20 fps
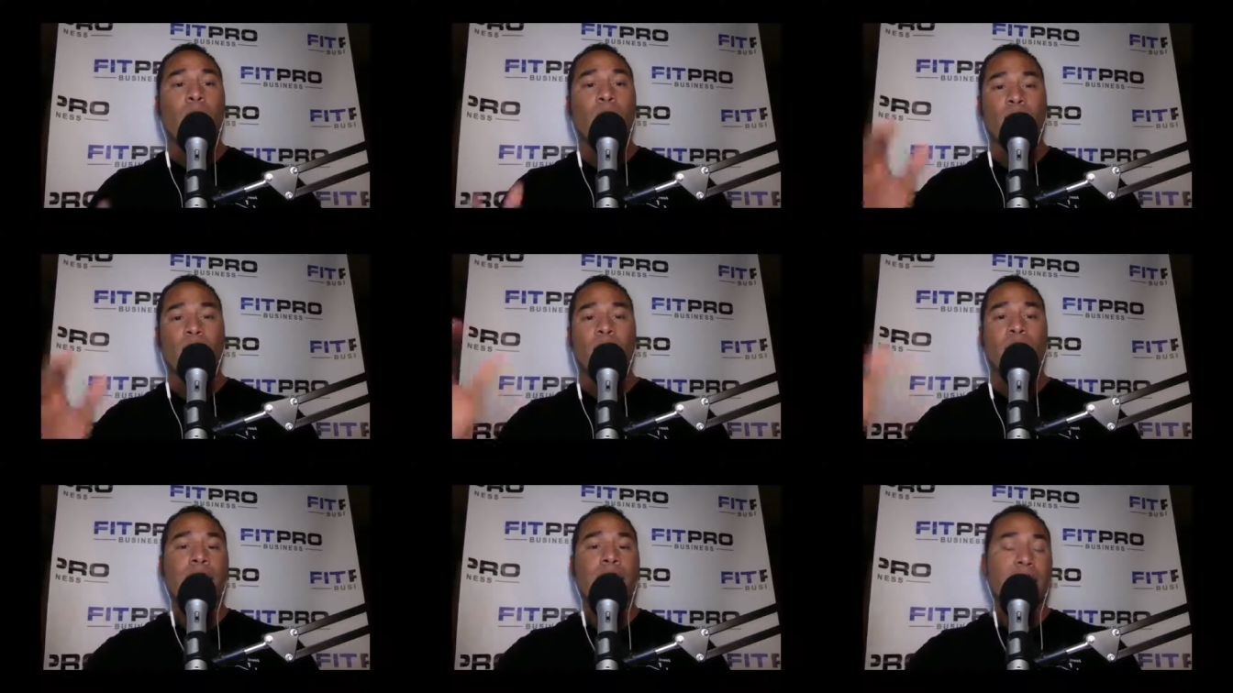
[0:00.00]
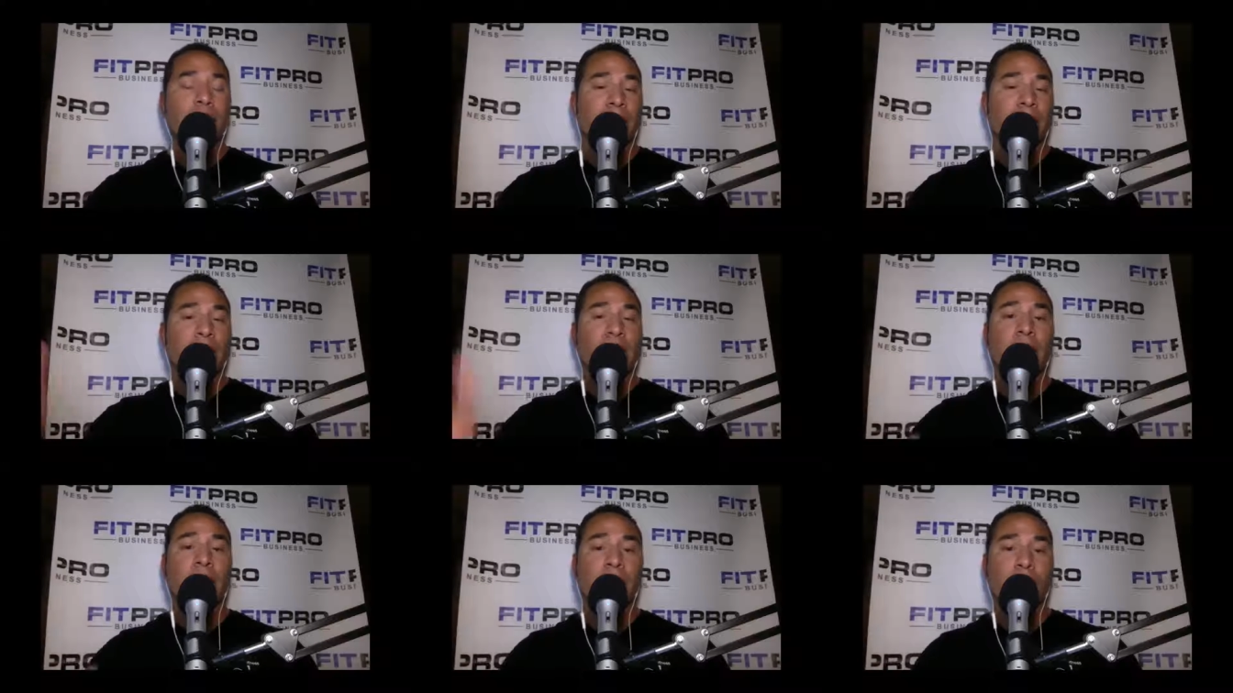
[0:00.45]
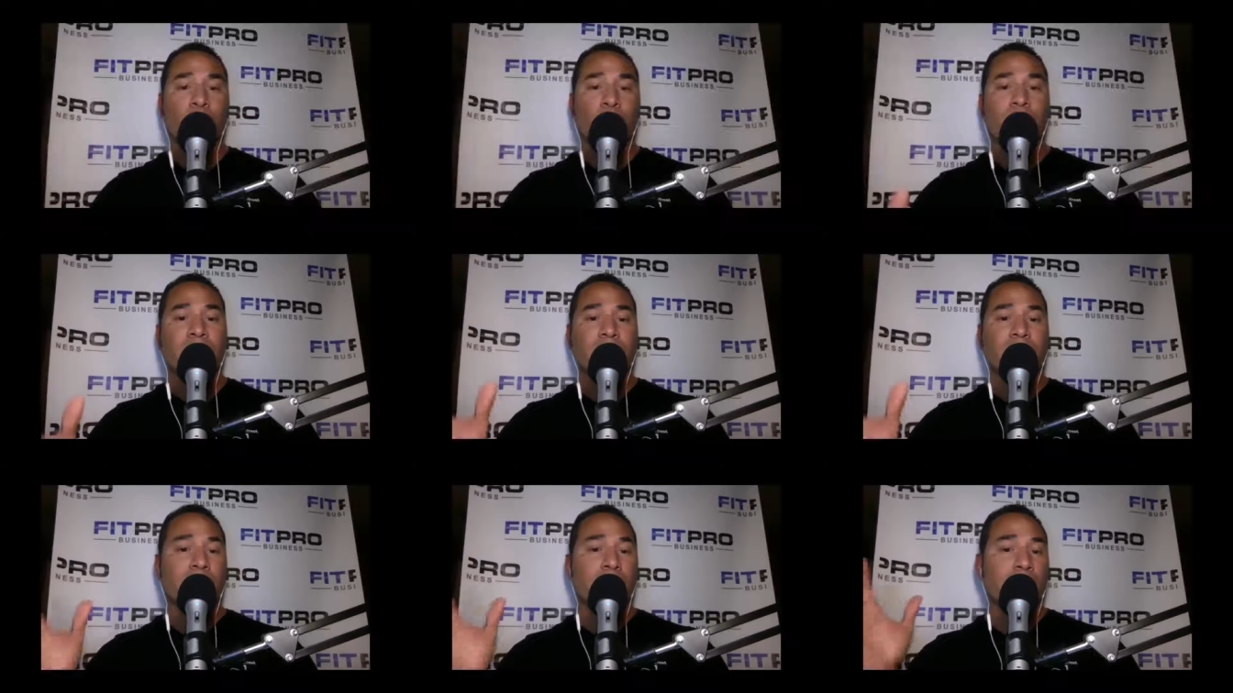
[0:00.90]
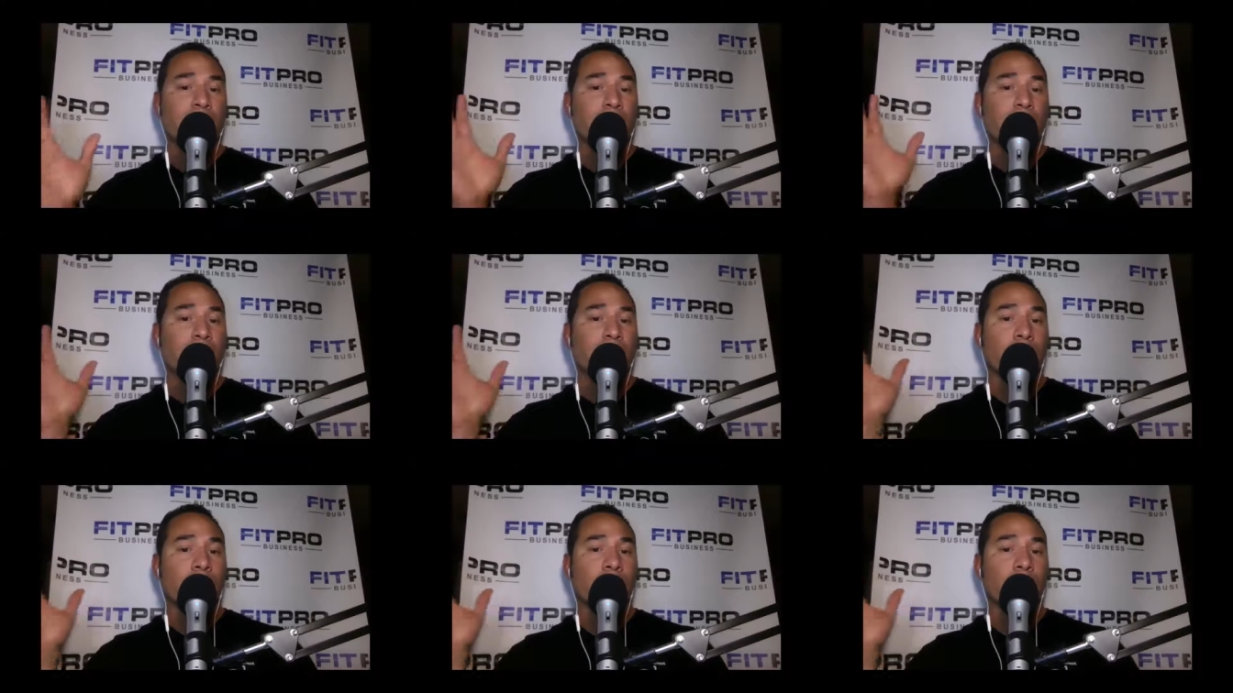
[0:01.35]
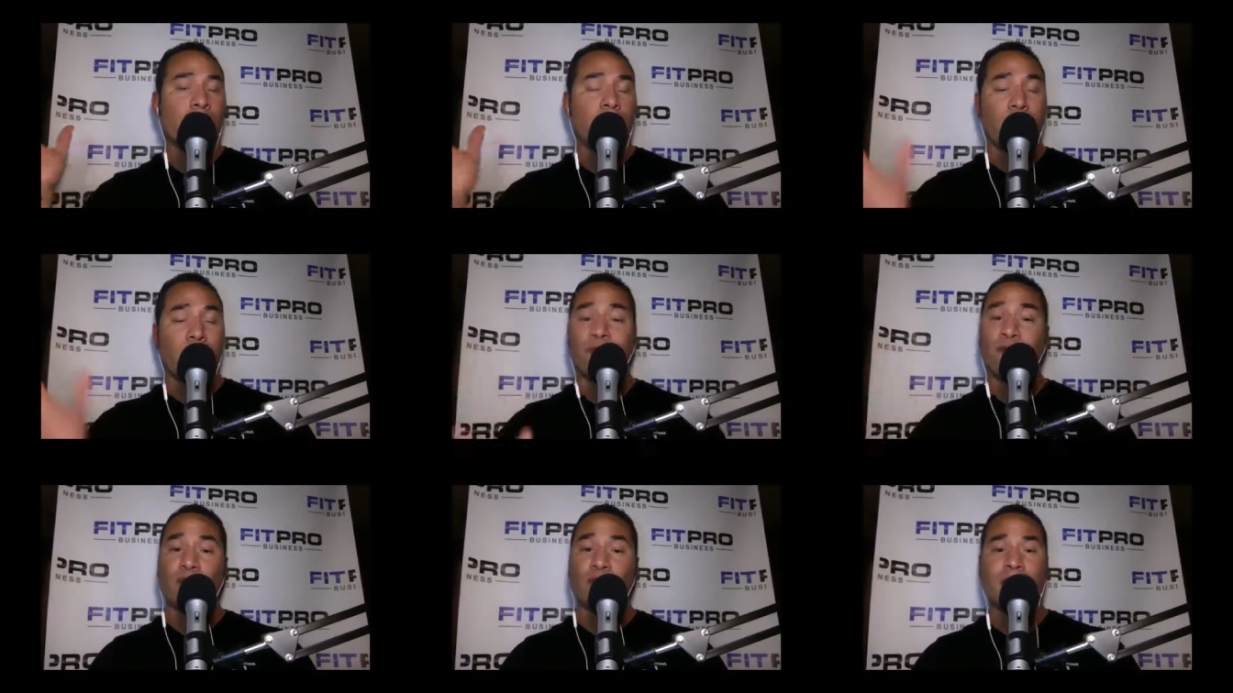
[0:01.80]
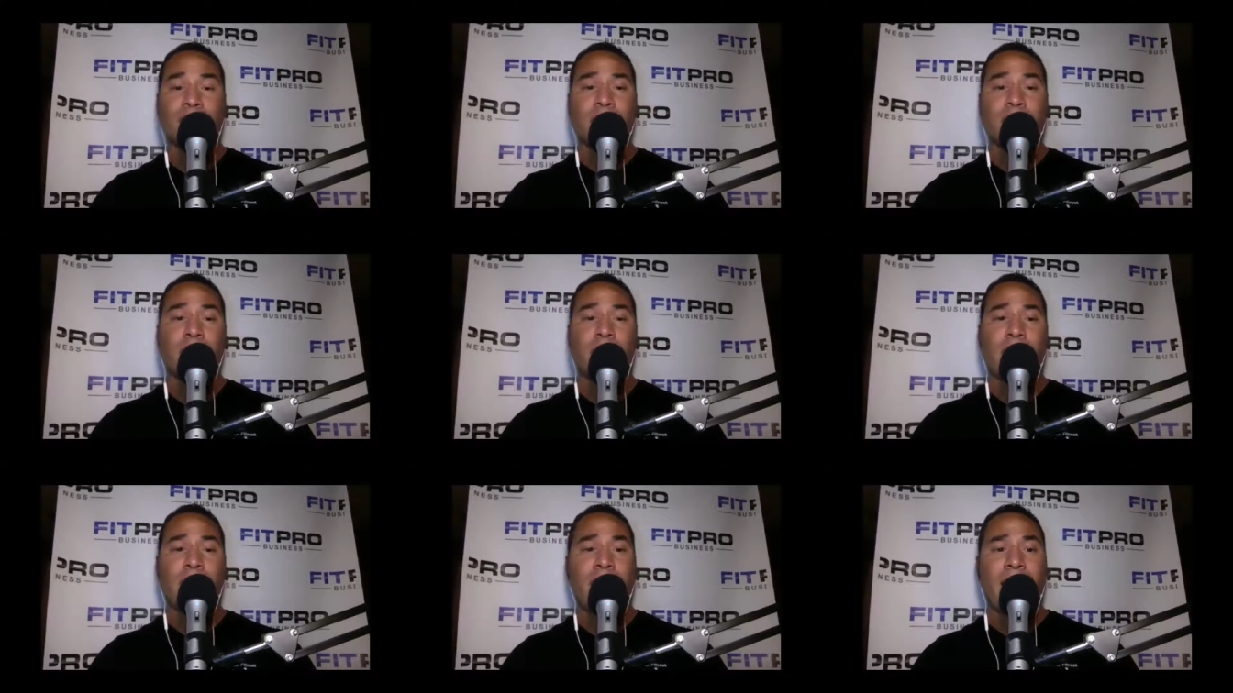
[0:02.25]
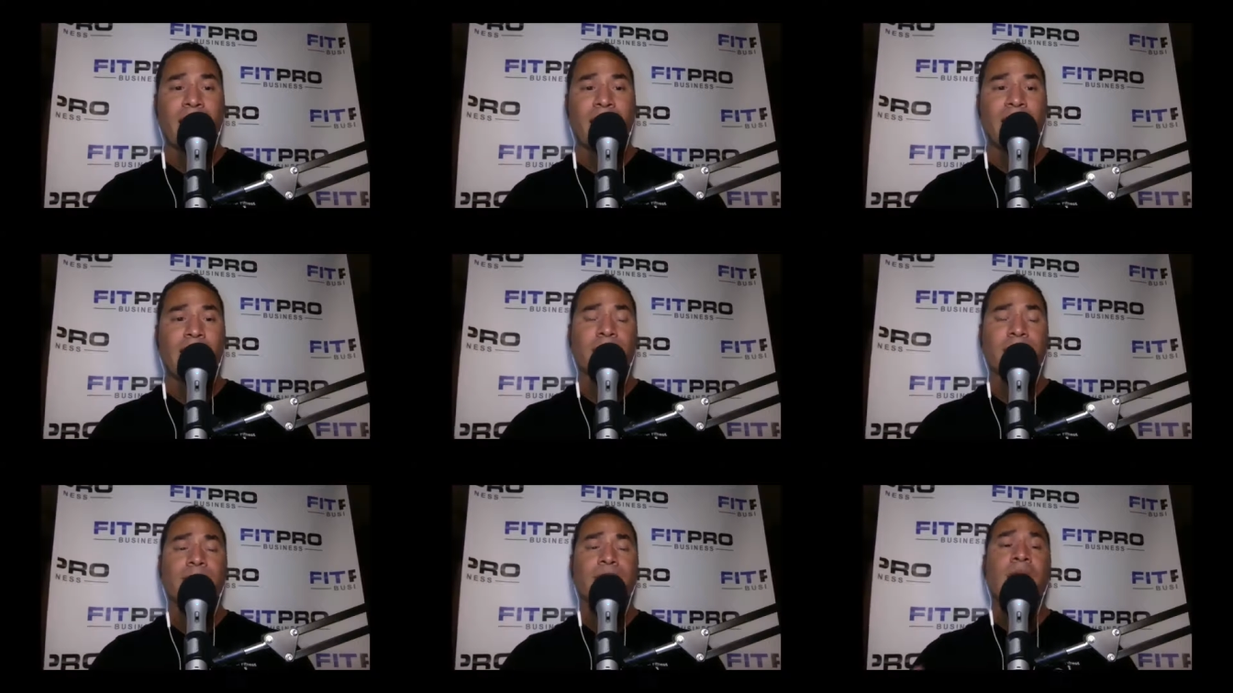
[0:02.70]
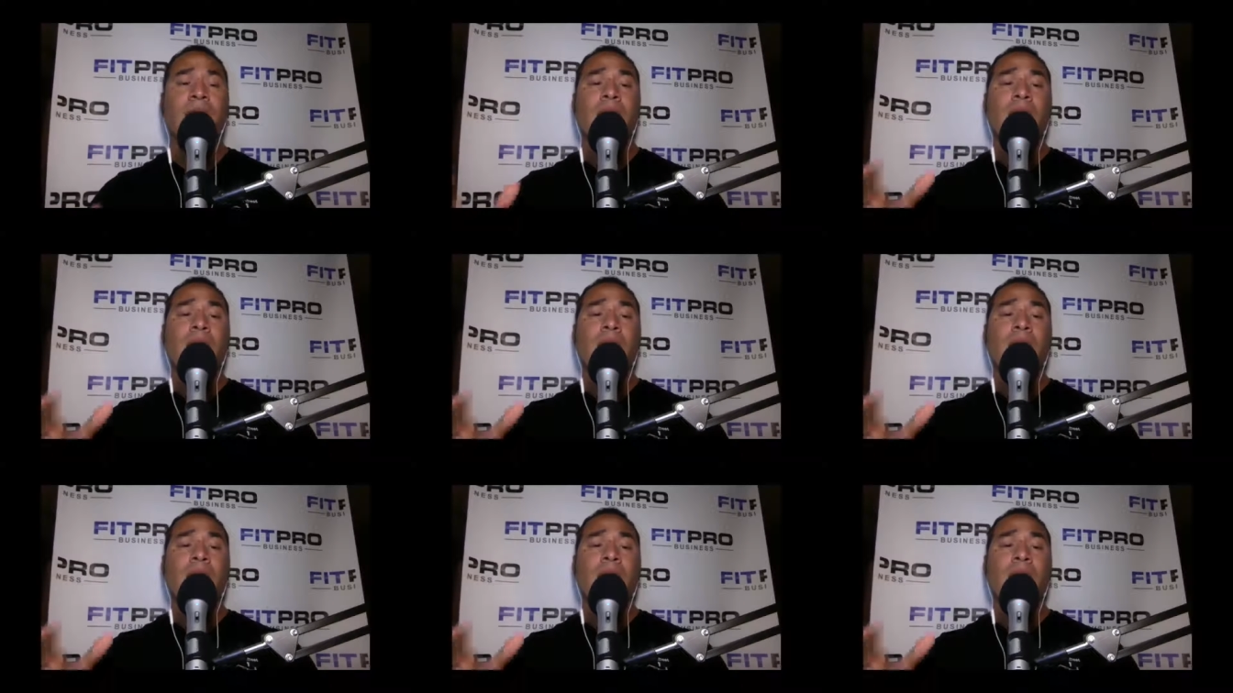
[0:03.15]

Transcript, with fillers: When are your when is your invoices coming back in?